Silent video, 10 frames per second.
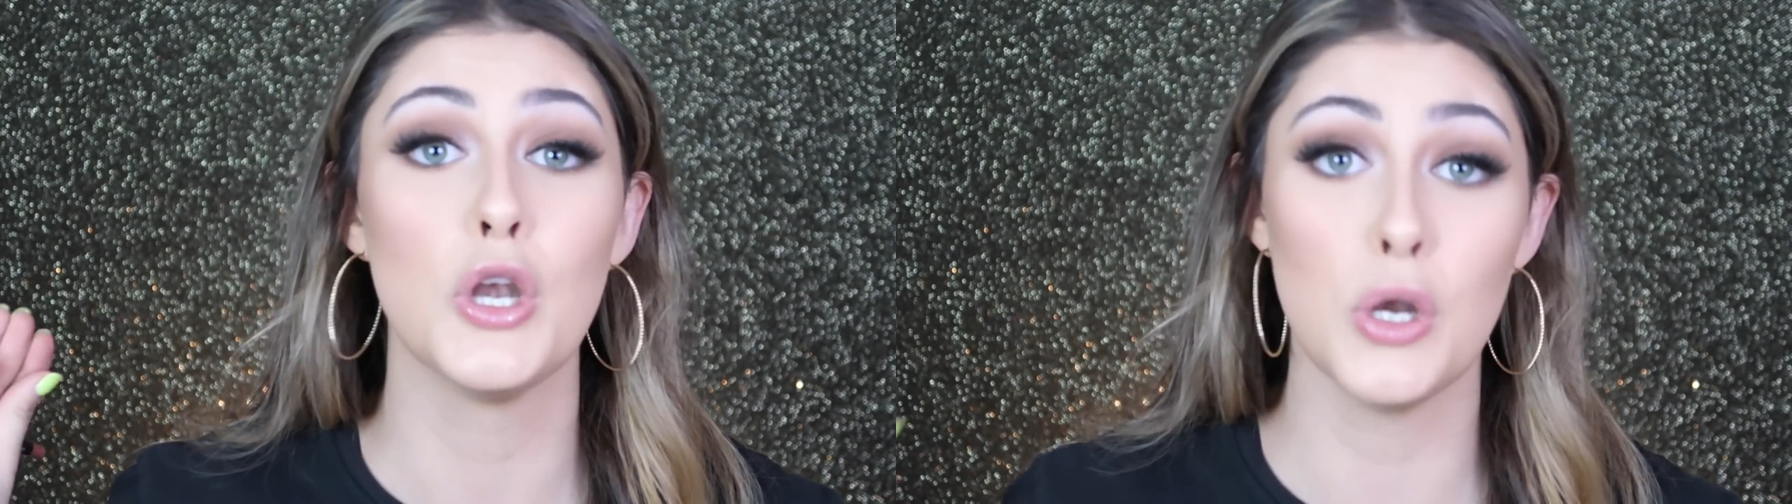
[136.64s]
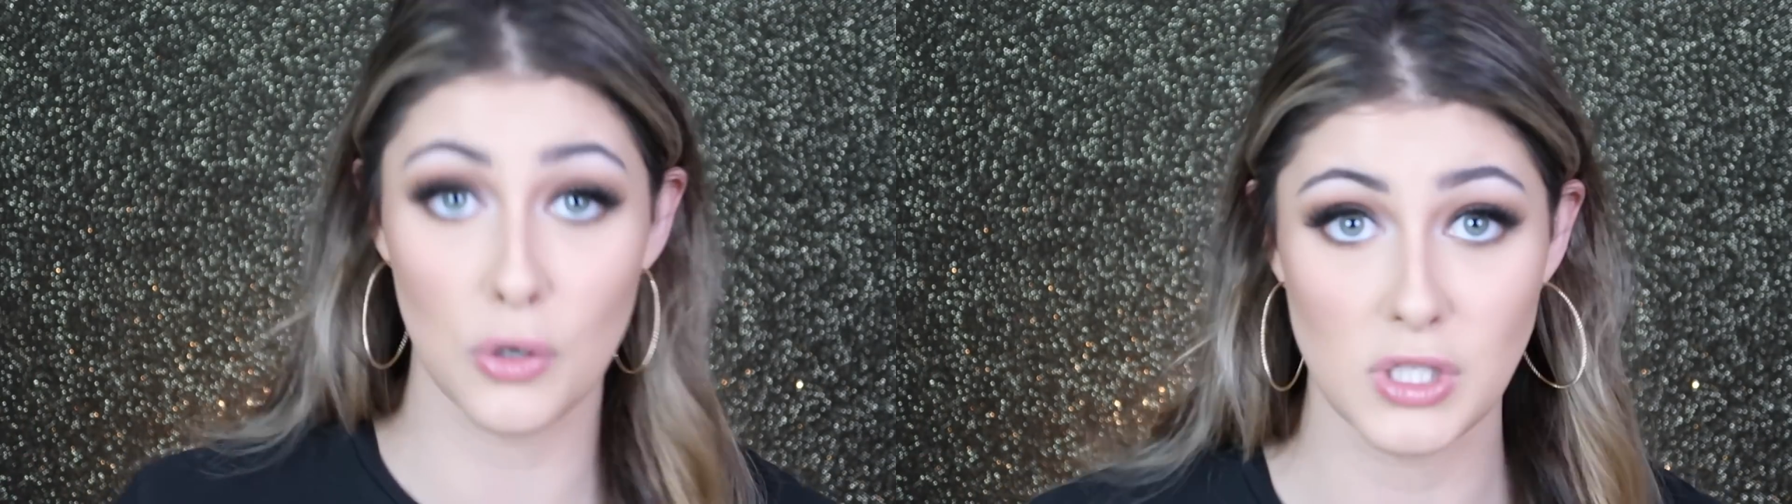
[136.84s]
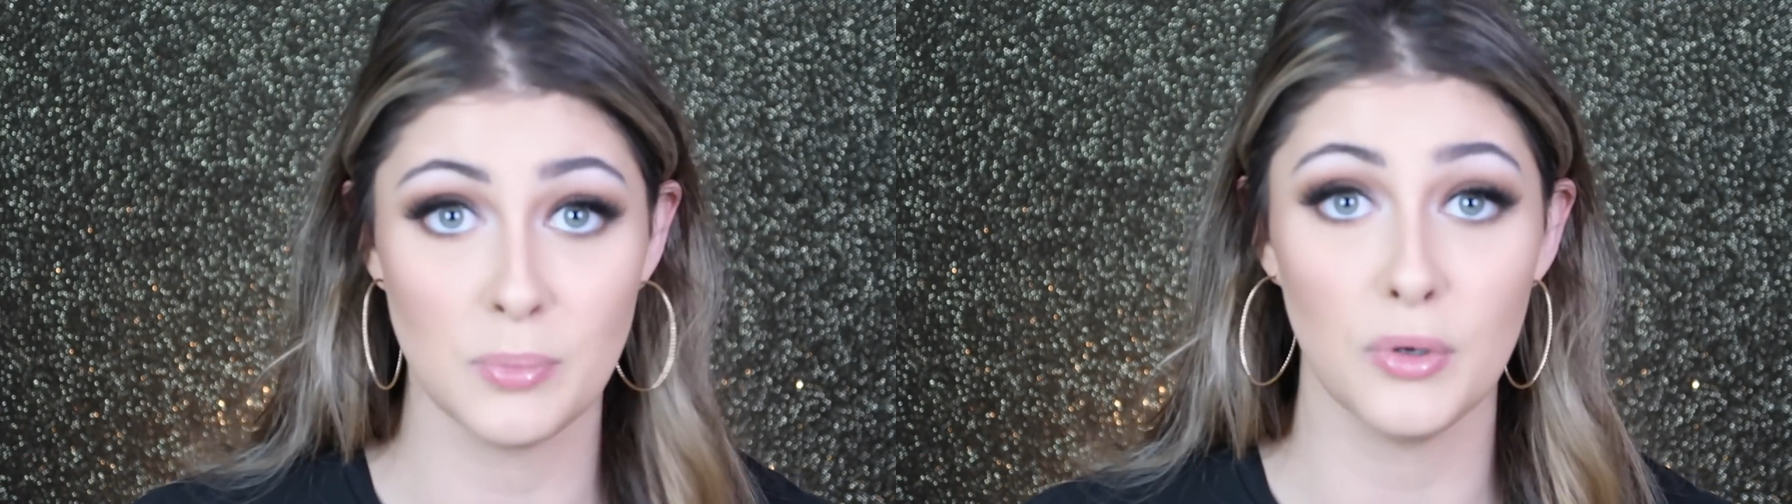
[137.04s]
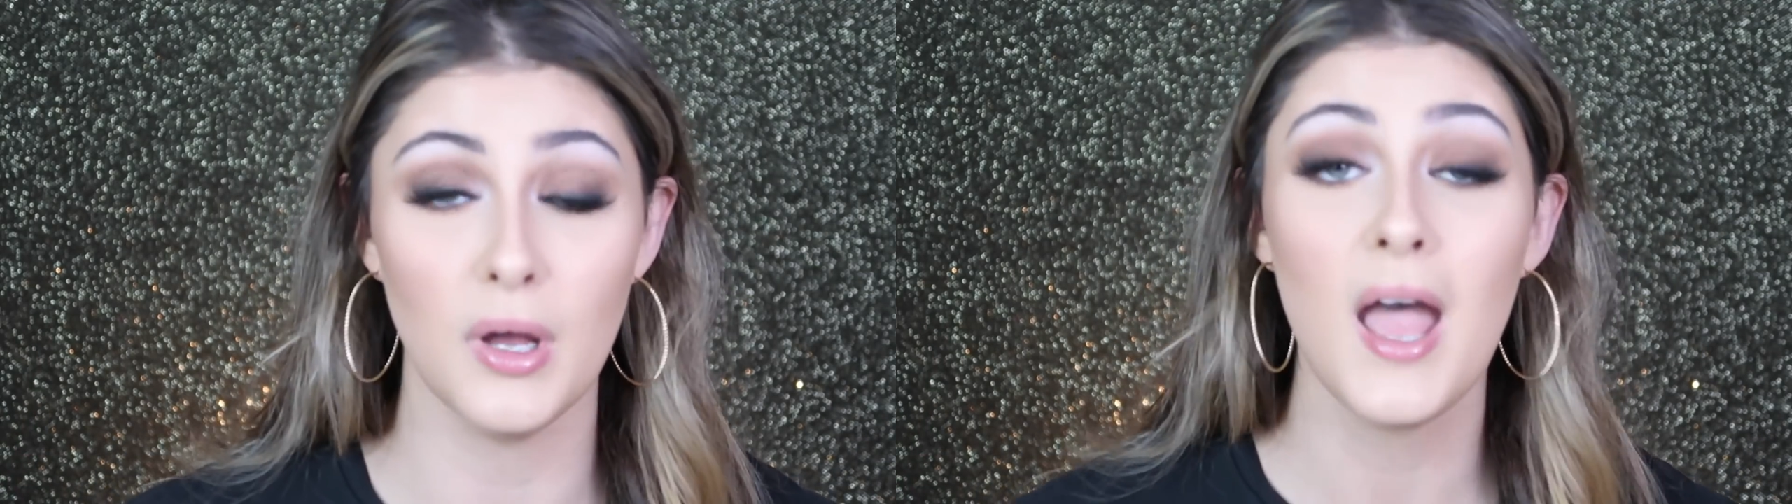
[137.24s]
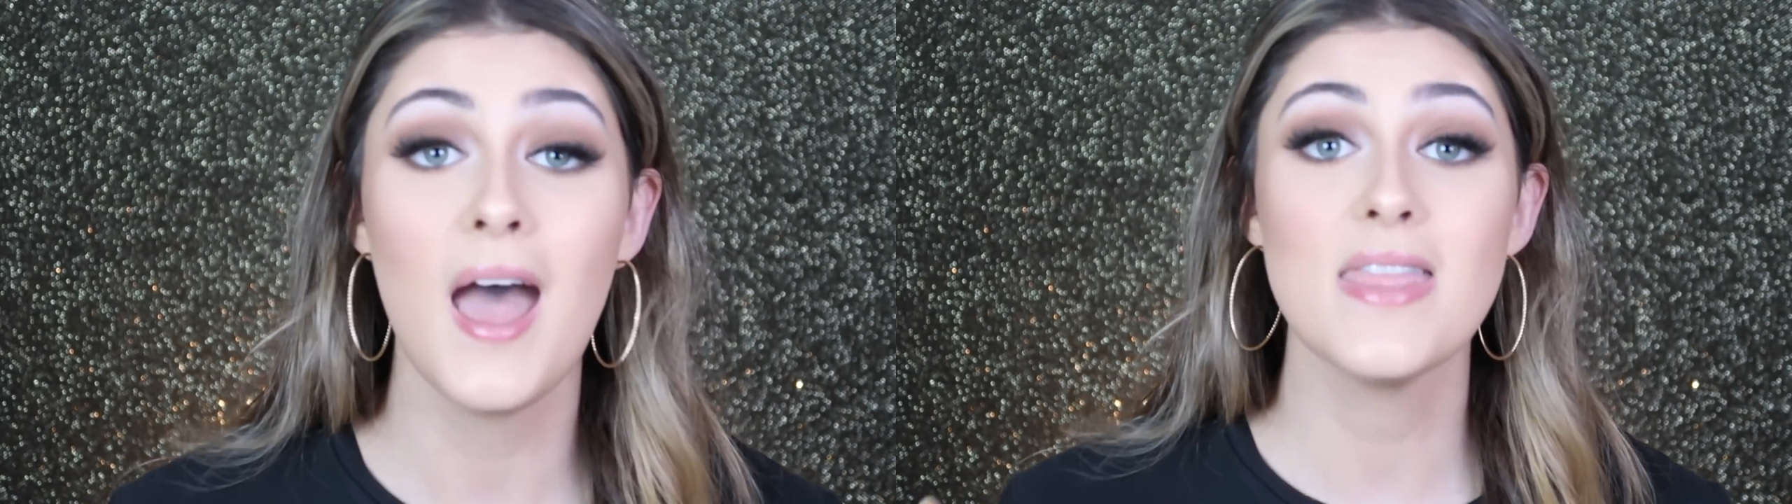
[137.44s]

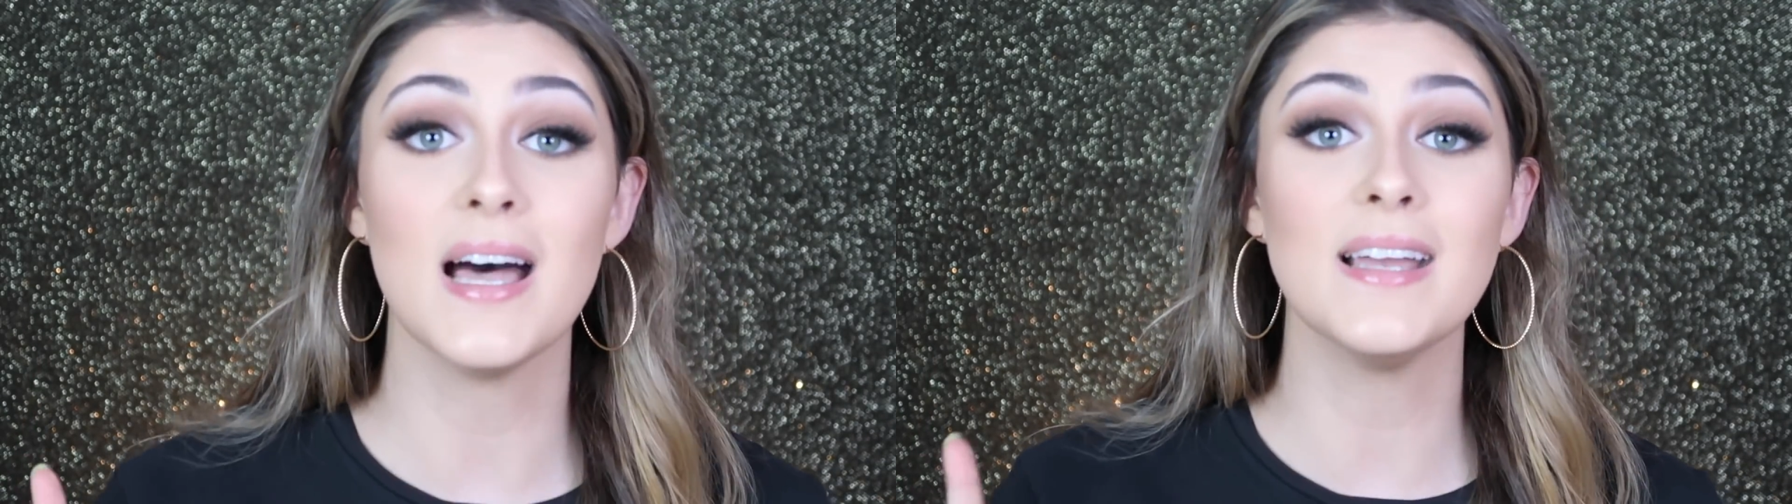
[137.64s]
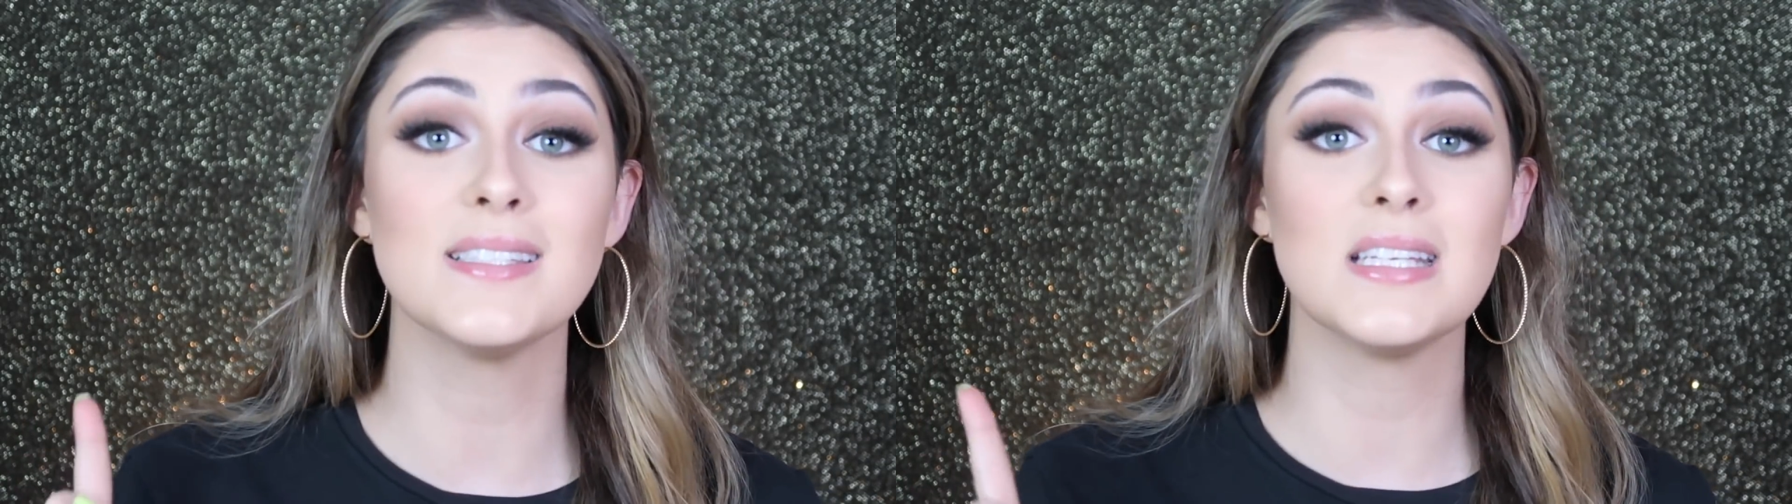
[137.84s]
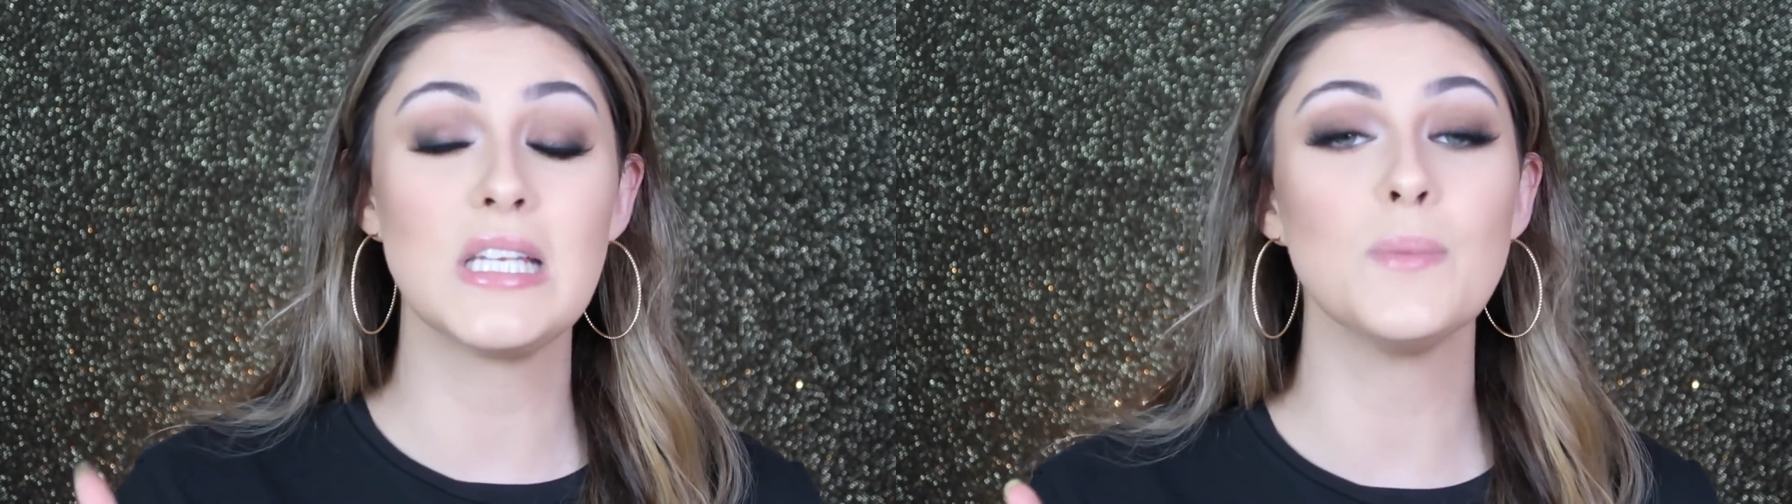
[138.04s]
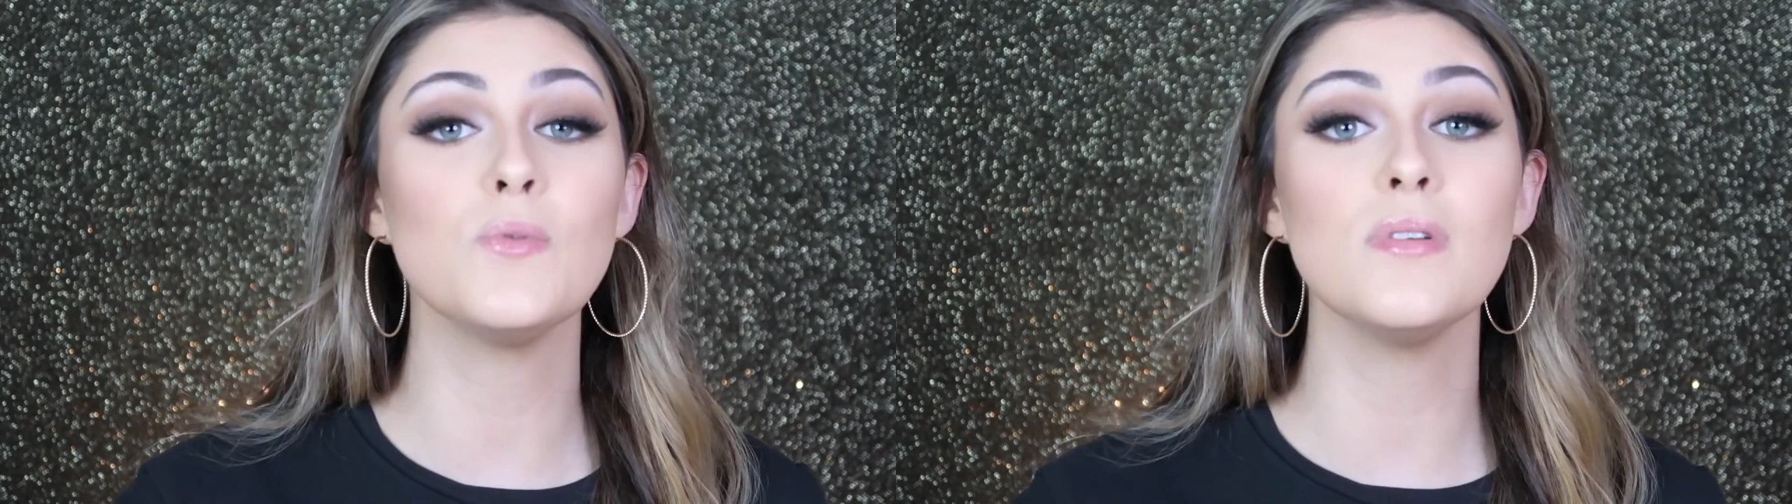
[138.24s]
noticeable. That is the number